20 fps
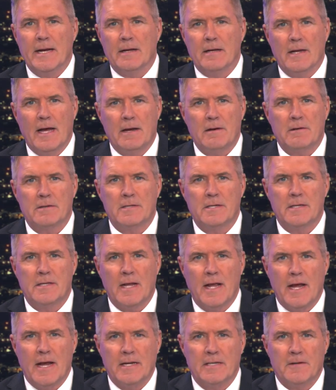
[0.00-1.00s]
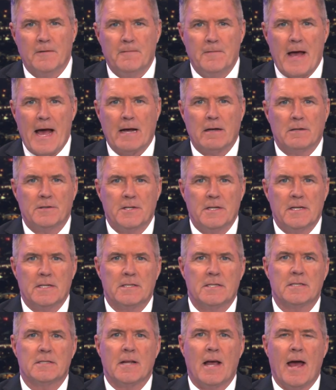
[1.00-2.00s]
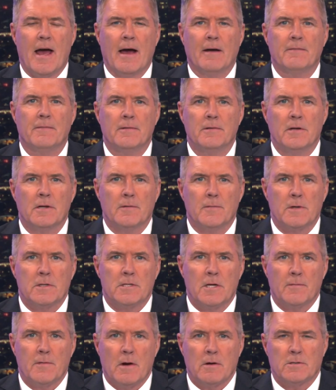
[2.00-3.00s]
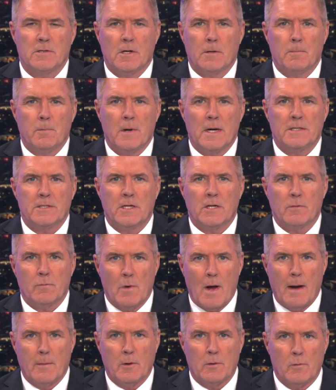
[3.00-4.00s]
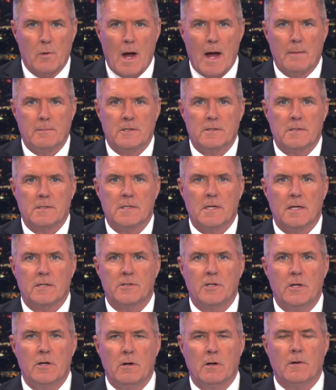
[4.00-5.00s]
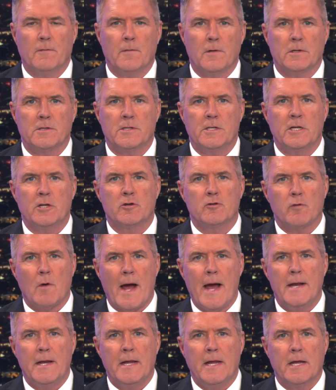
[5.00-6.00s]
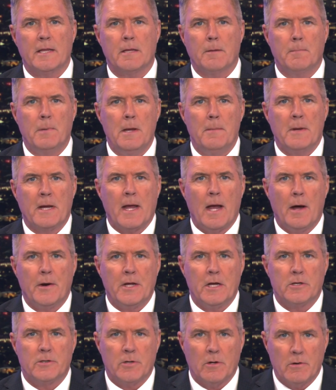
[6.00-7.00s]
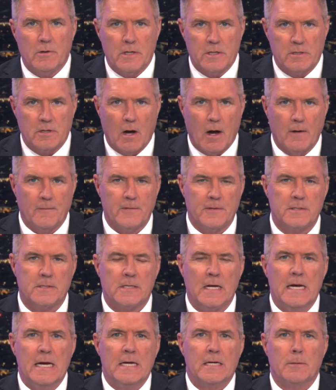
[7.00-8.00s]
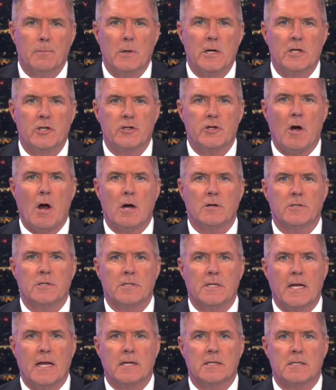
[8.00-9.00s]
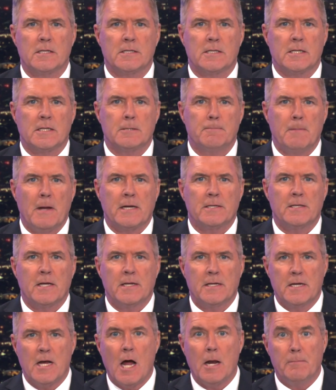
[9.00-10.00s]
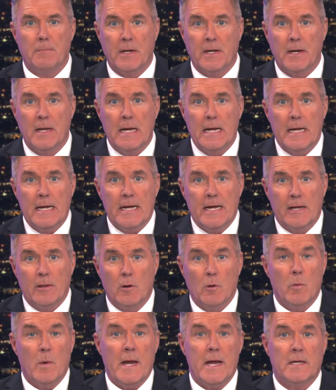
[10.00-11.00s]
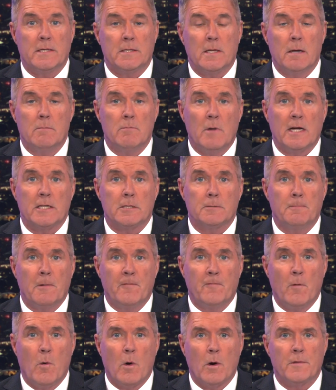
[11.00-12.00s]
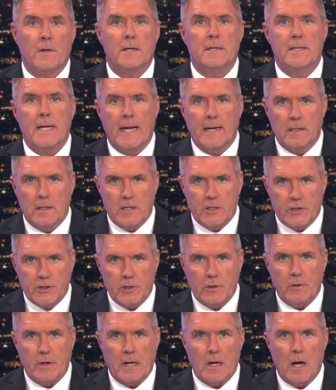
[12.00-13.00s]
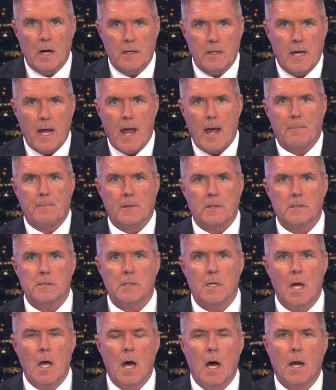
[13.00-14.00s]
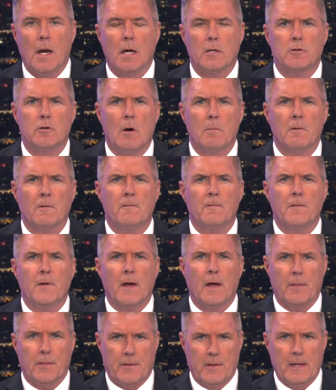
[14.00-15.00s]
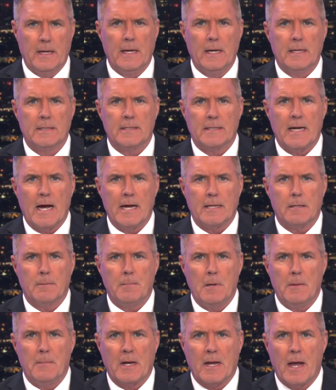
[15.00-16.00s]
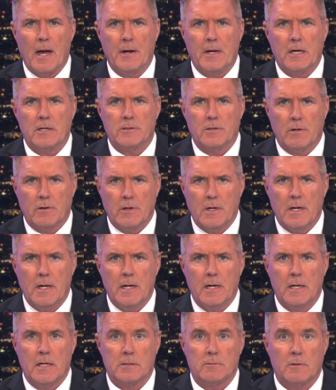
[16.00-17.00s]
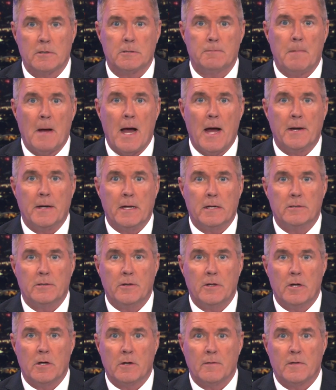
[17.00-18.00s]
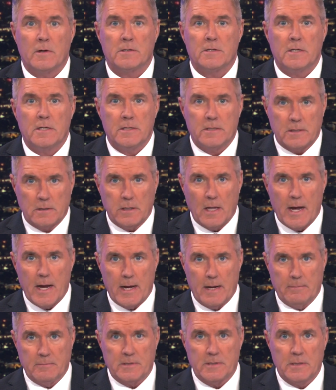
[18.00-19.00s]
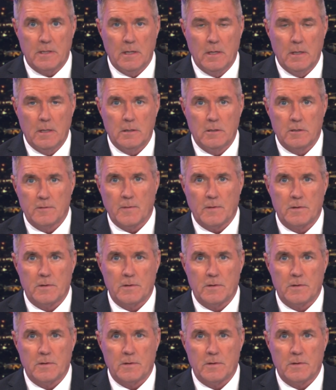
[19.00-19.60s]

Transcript: a letter today to faculty and staff, University of Arizona President Robert Robbins says the university tried to get the Pima County Attorney's Office to bring charges against the suspected gunman in the weeks and months before the deadly shooting on campus on October 5th. Tonight, the Pima County Attorney is responding to the university's claims. News 4